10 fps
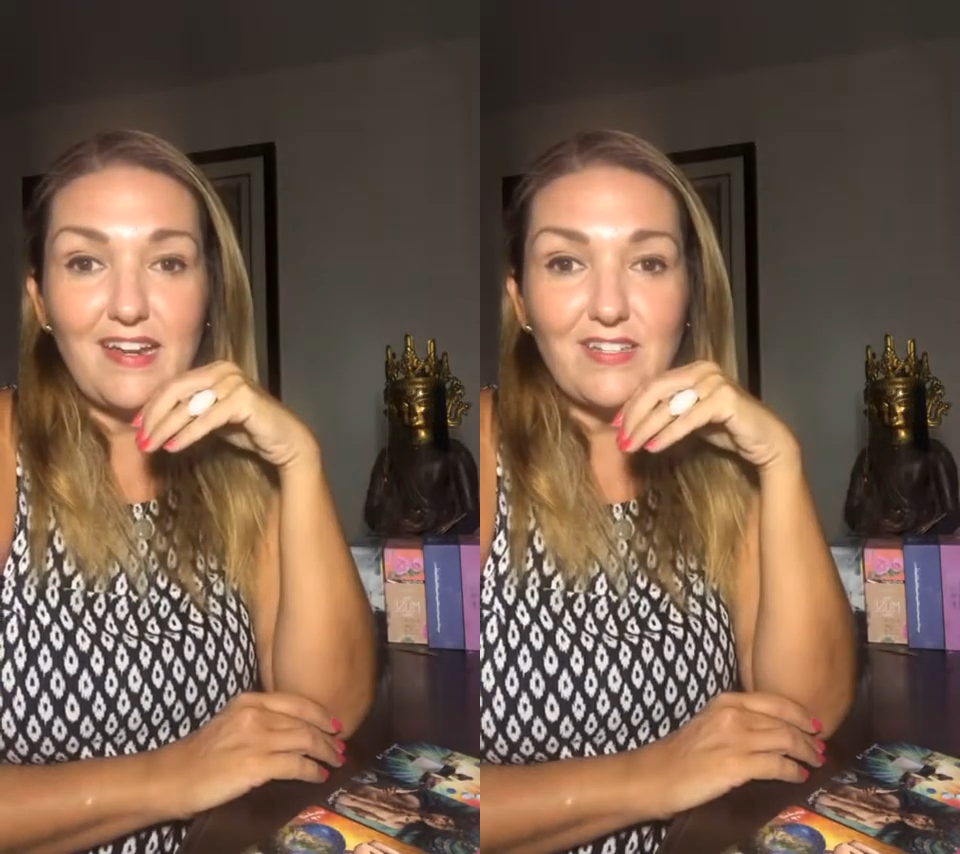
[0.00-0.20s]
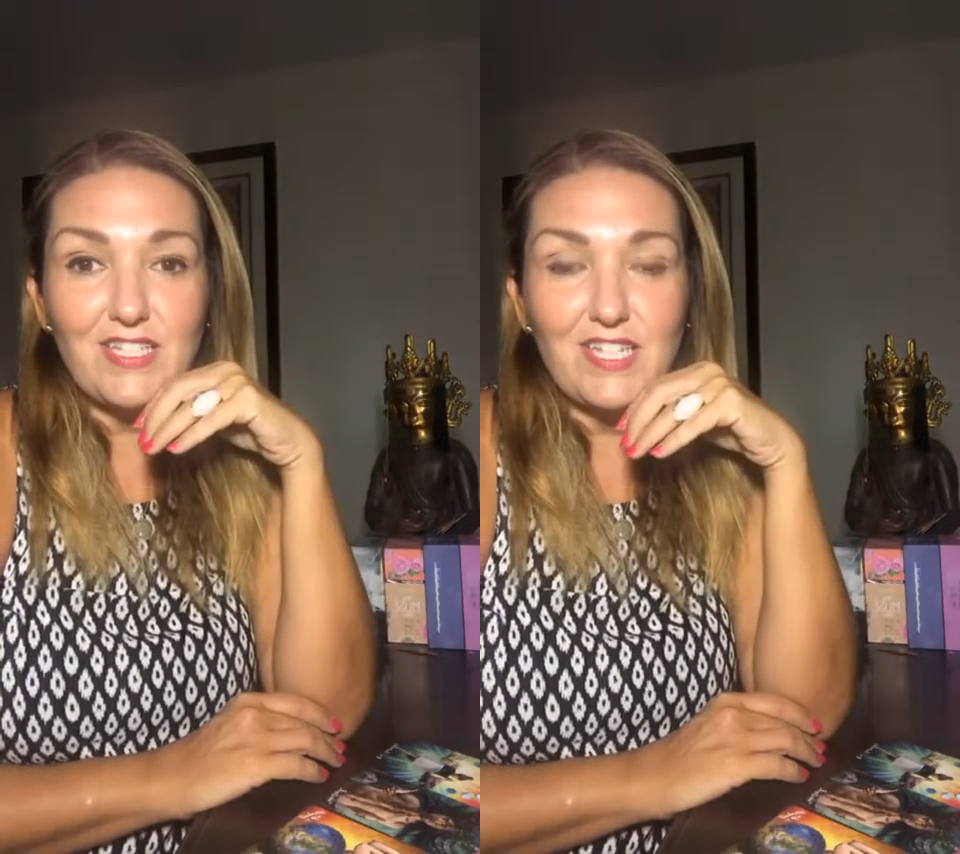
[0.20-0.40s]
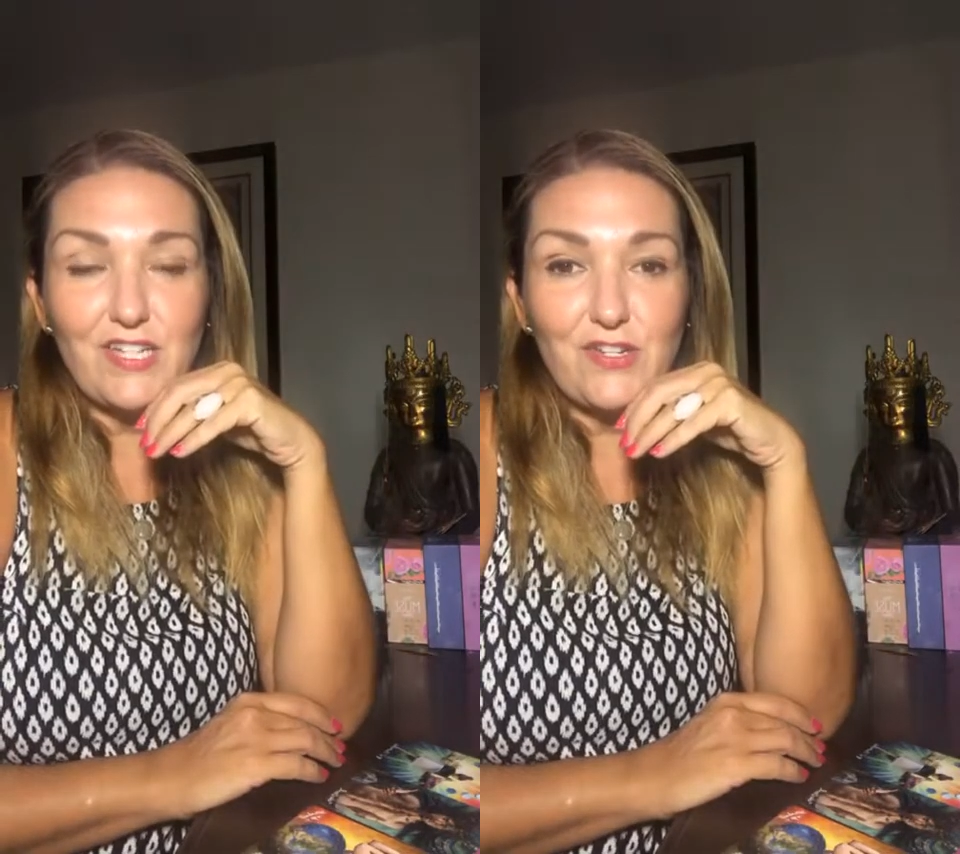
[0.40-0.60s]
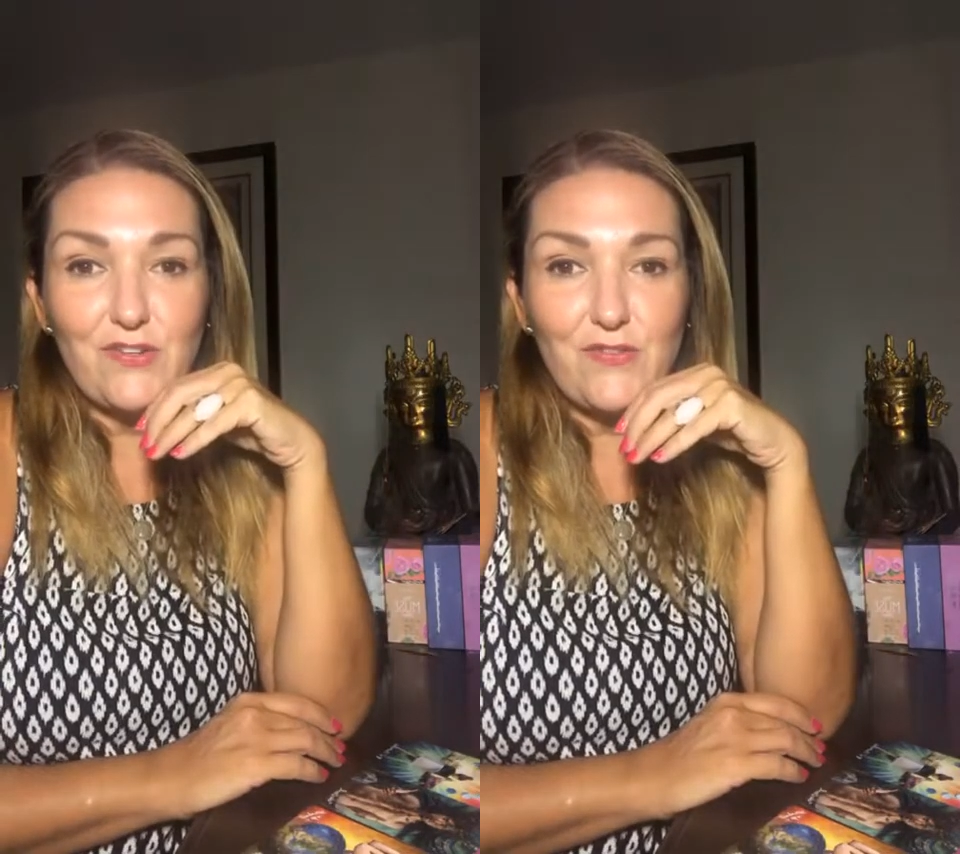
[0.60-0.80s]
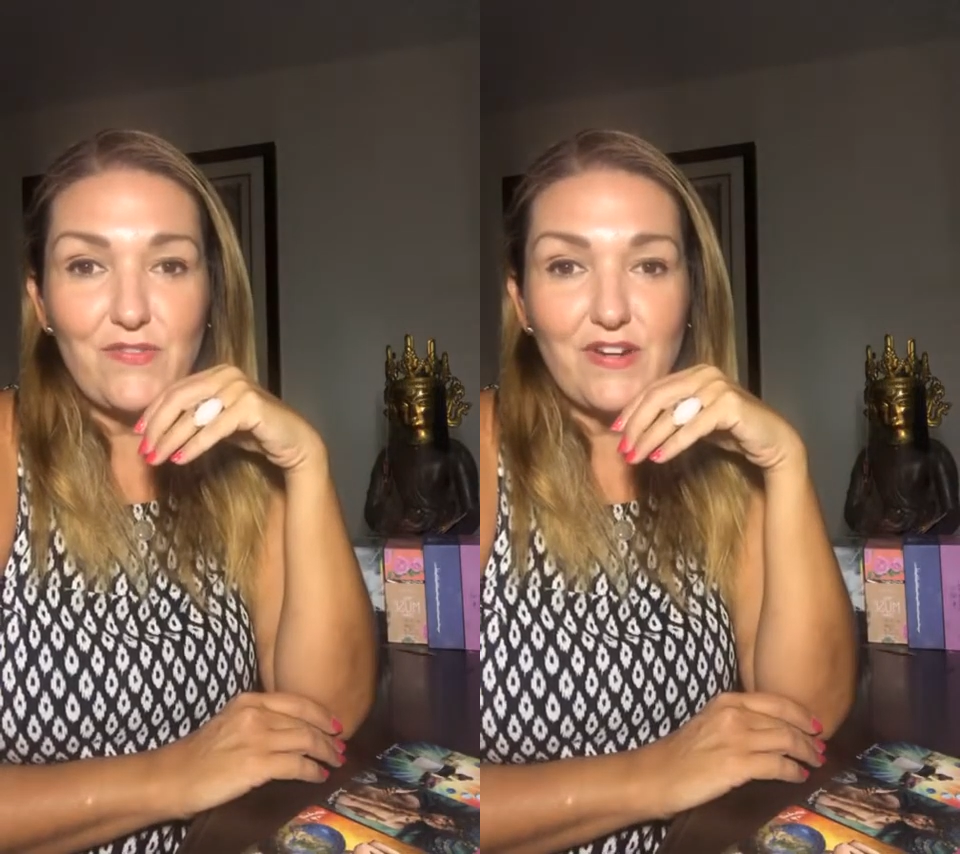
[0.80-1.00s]
I'll see
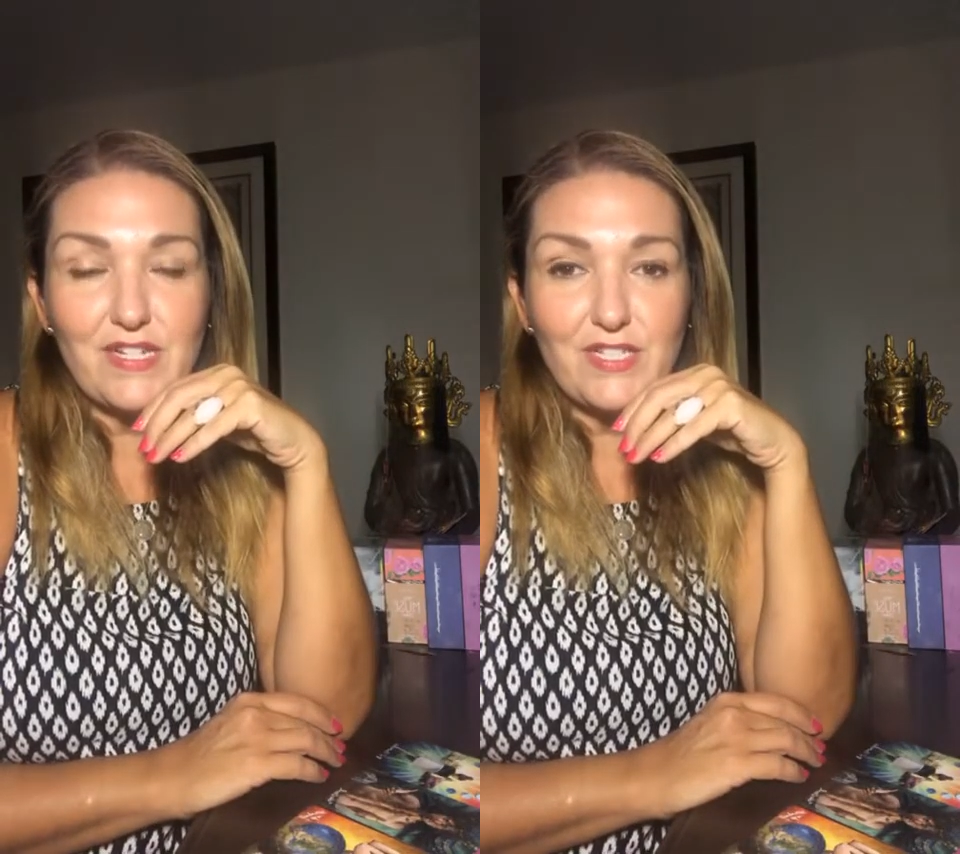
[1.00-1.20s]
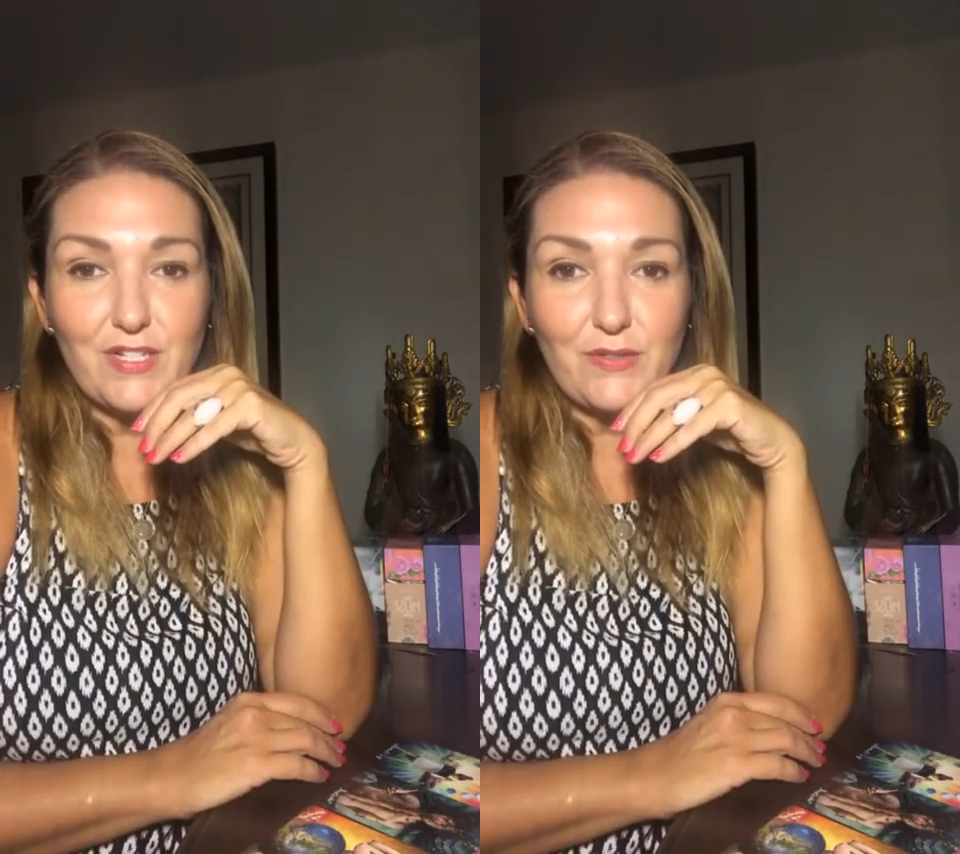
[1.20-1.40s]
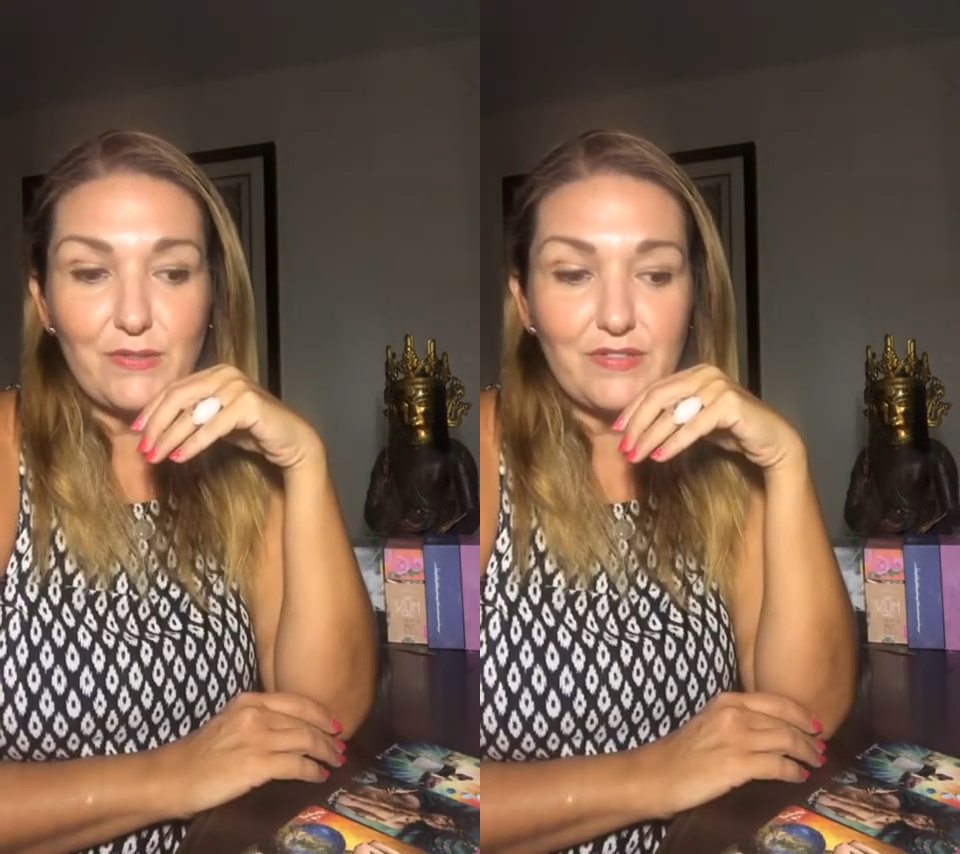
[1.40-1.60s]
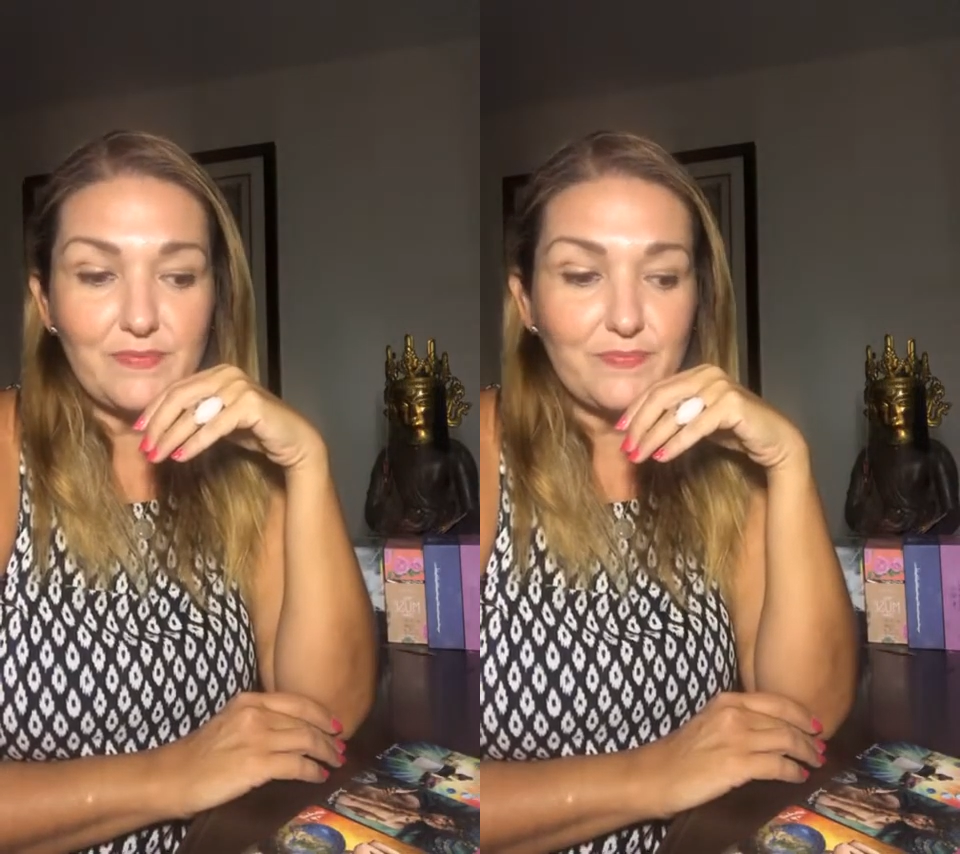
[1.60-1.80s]
you very soon.